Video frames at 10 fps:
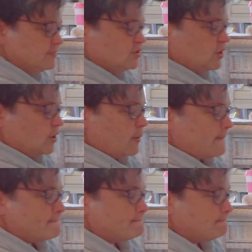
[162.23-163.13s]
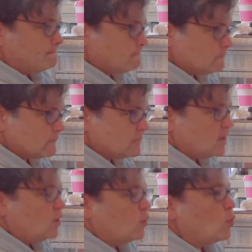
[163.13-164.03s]
so
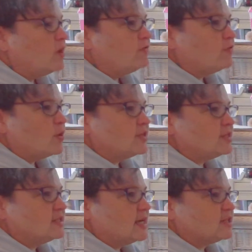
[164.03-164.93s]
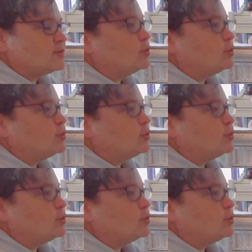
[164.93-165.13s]
1/4 is a decimal.